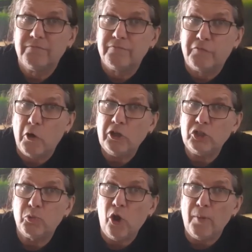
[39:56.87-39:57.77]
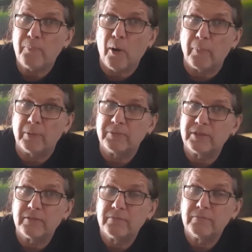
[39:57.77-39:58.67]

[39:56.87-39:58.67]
First world problems.